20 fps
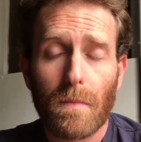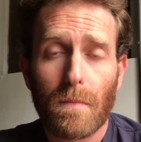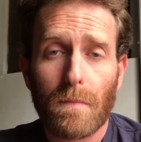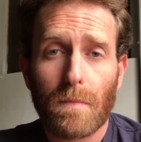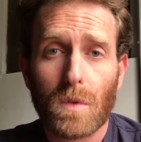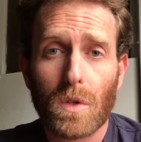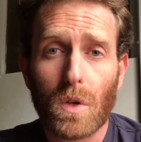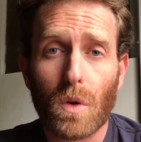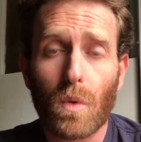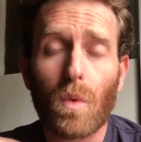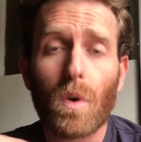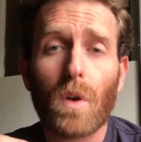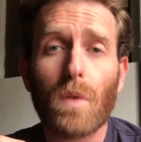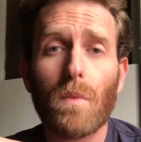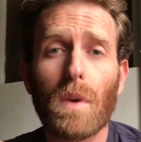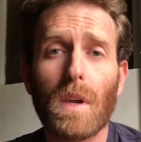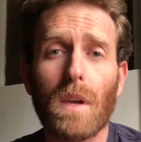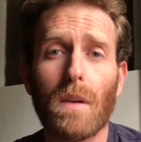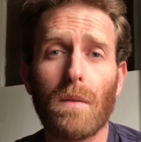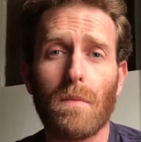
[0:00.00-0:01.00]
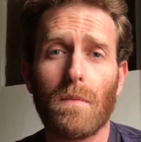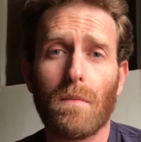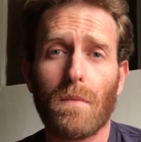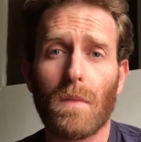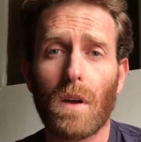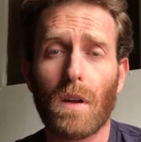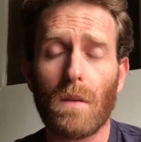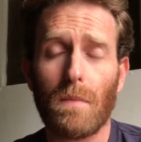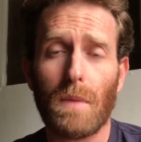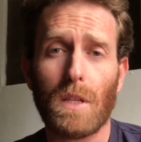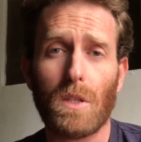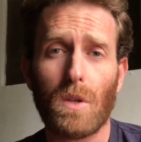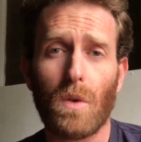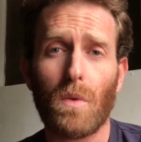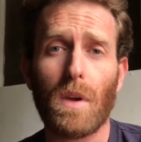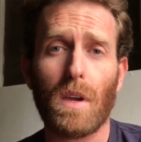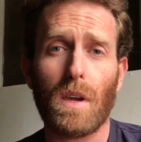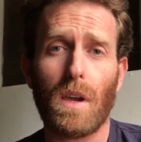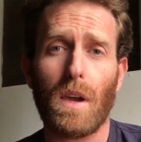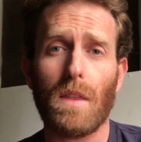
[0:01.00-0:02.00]
So what are we going to be
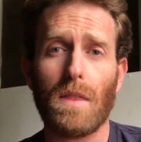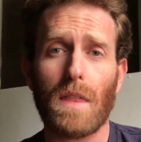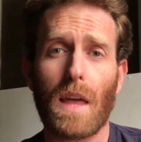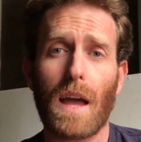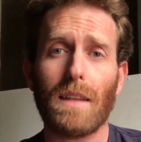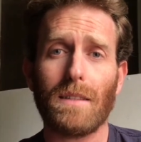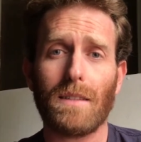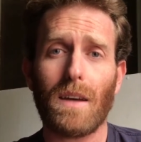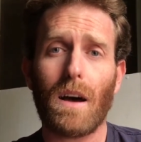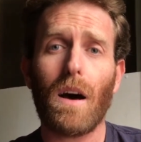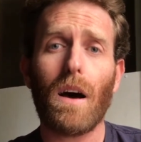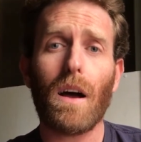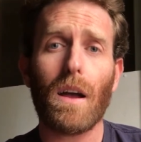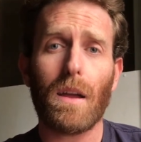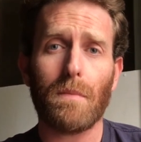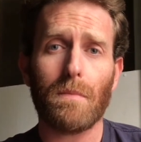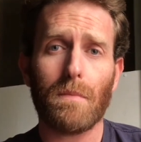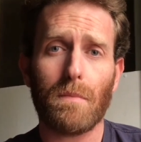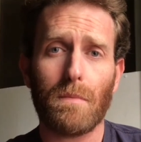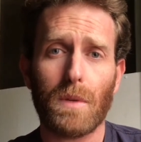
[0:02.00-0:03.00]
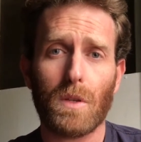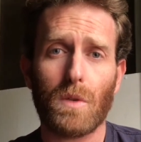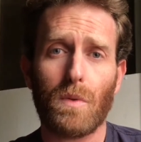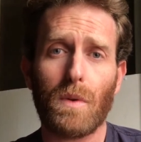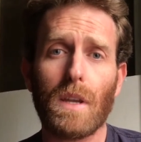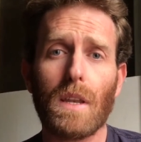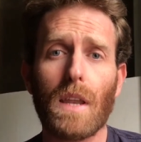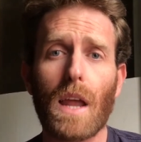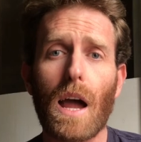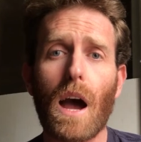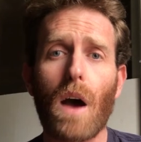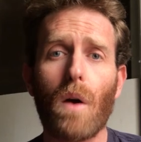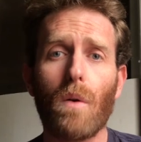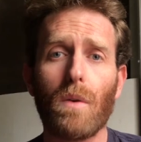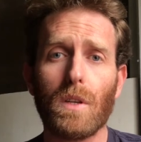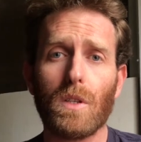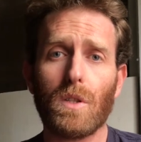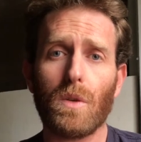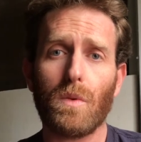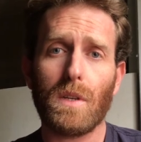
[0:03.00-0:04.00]
doing in that time between now
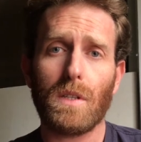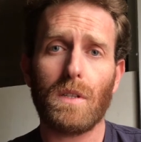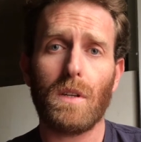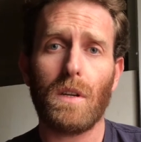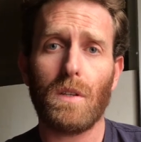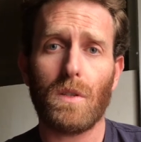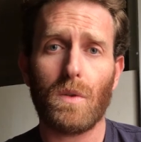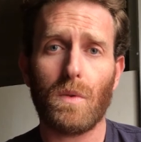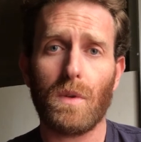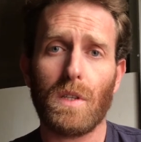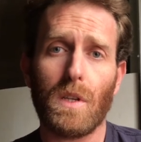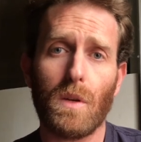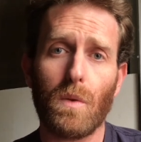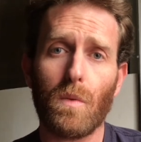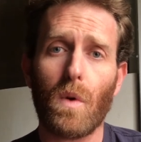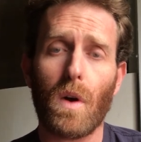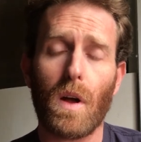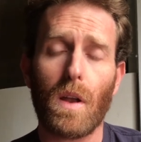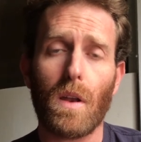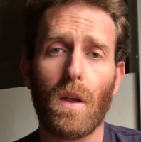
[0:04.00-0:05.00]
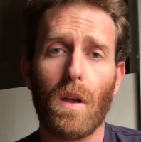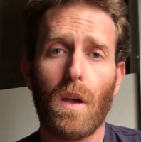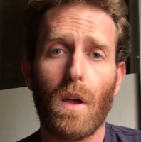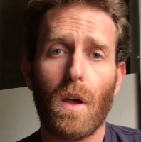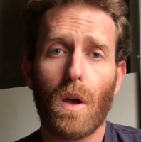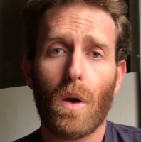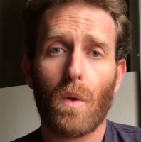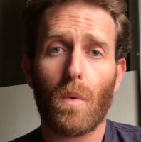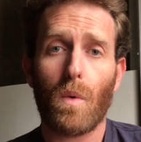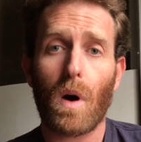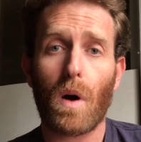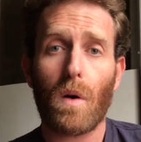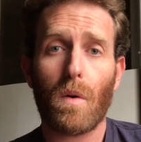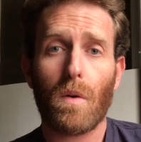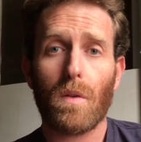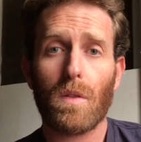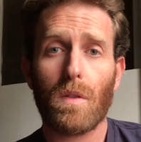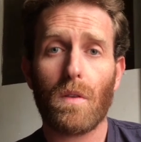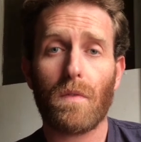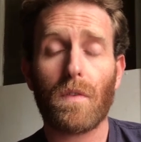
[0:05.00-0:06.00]
and 2021?
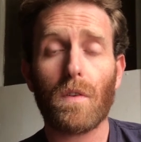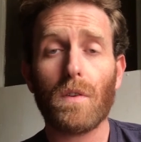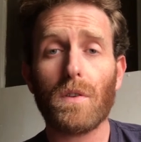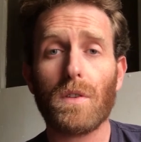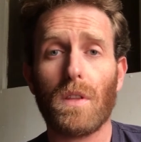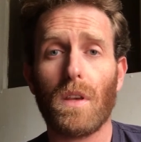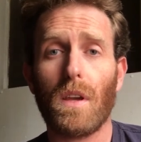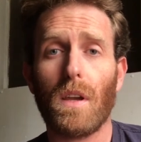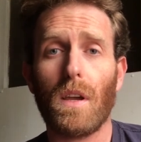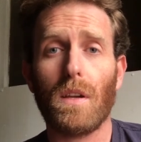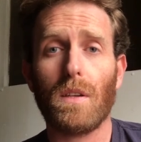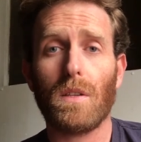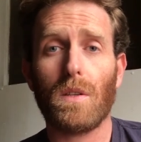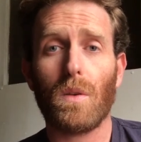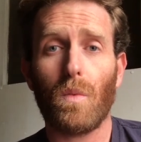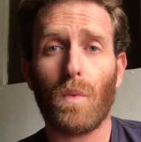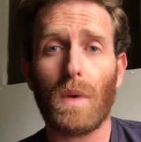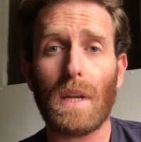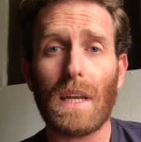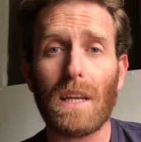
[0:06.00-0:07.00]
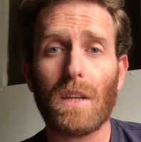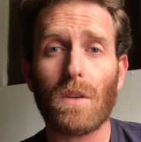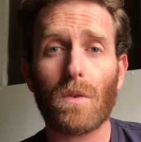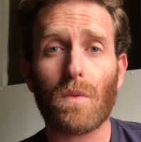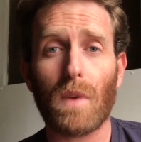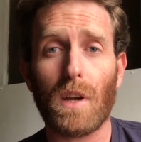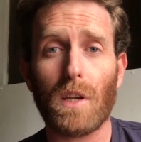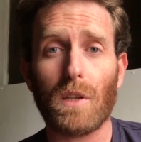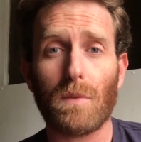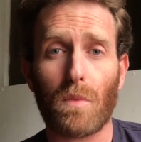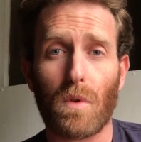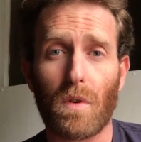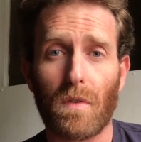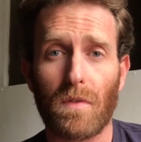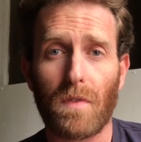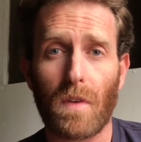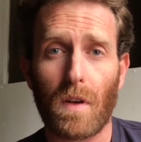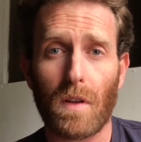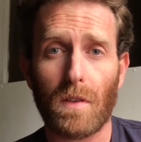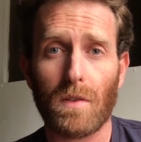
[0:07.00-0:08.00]
Well, the first thing is we need to raise more
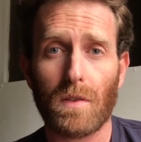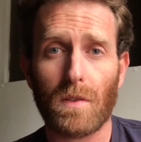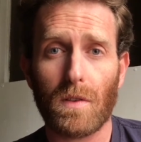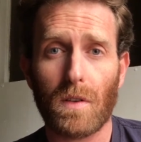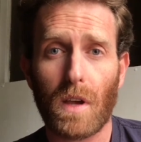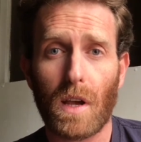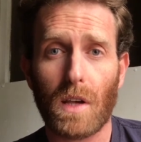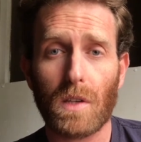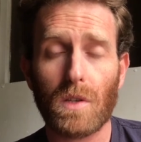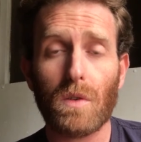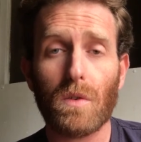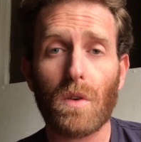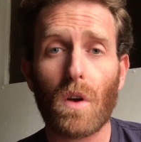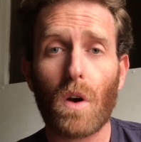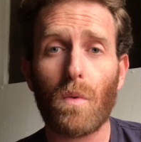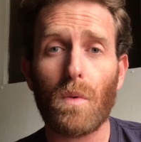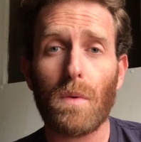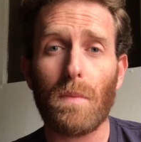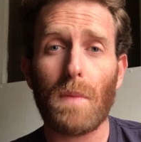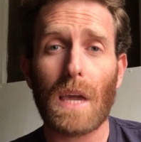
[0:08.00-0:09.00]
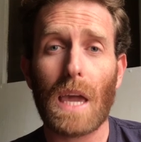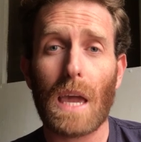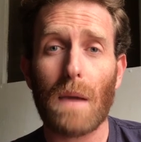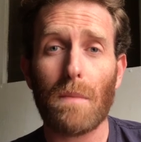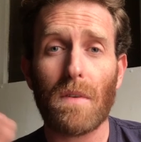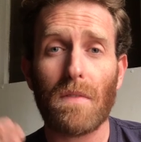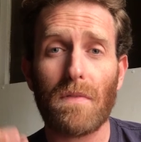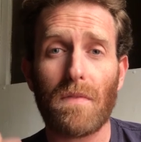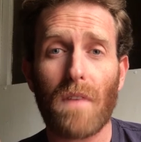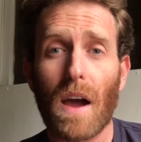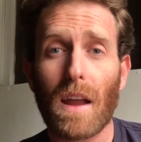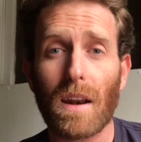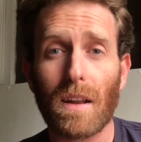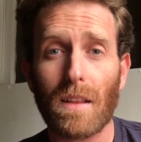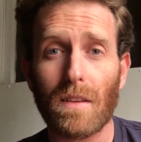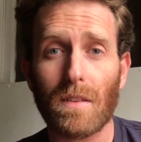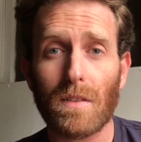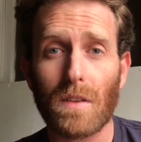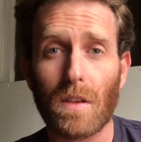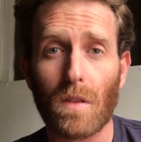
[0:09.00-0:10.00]
funds. As you know, we became a
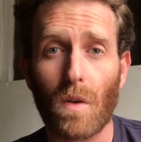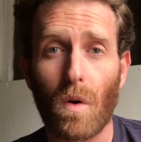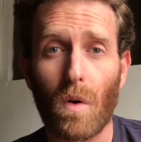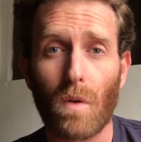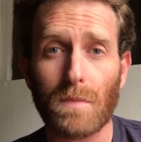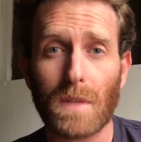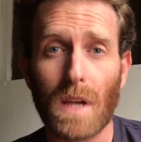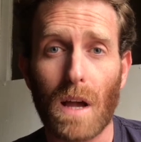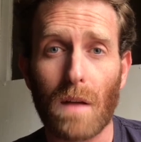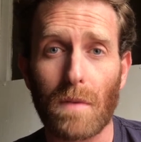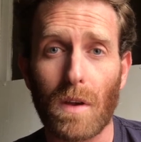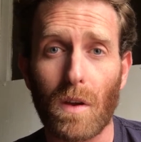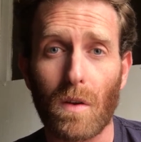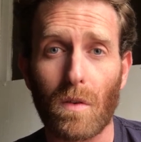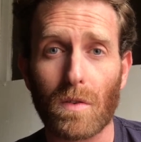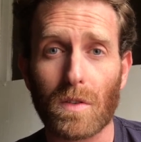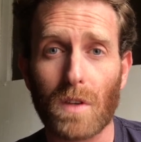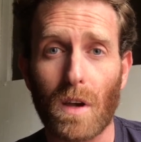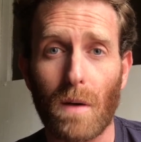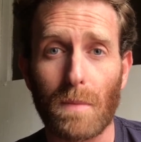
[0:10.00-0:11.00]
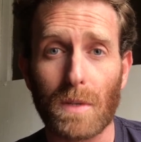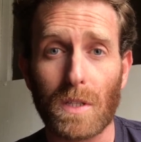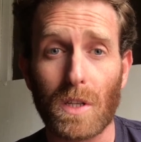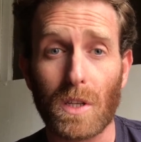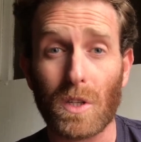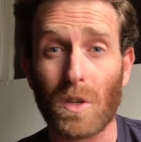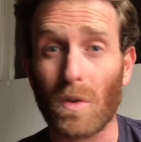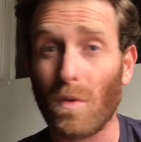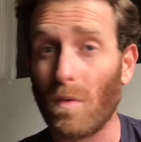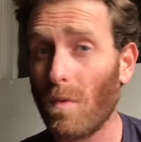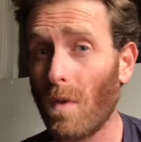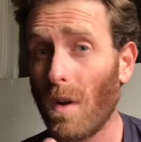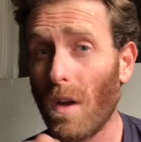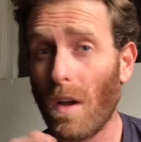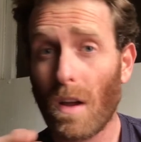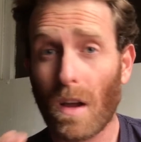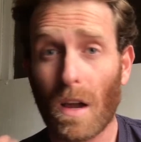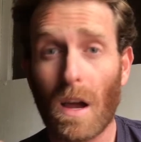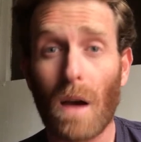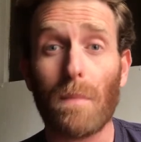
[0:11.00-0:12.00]
finalist in the Hometown Heroes
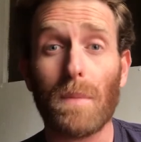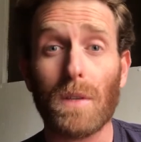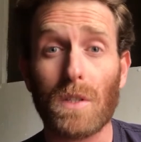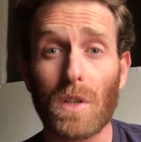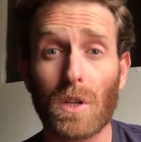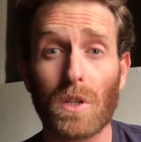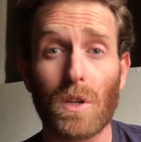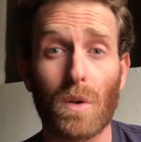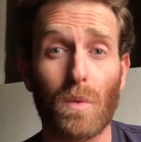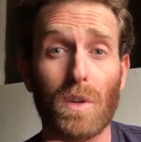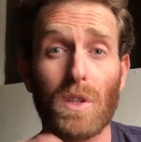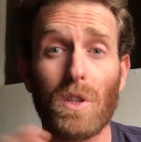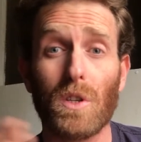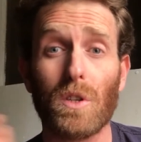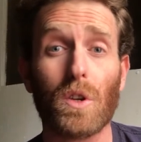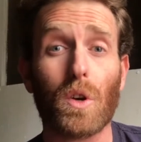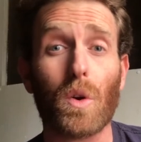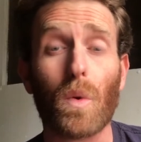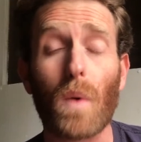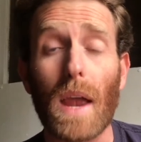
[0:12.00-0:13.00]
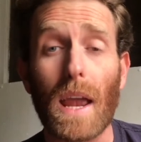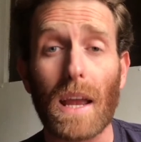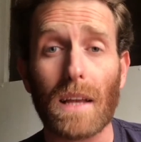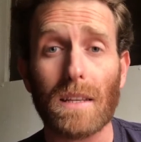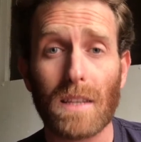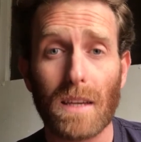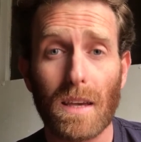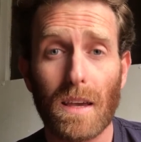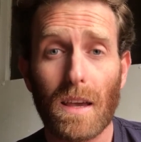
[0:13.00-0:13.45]
competition, which is great.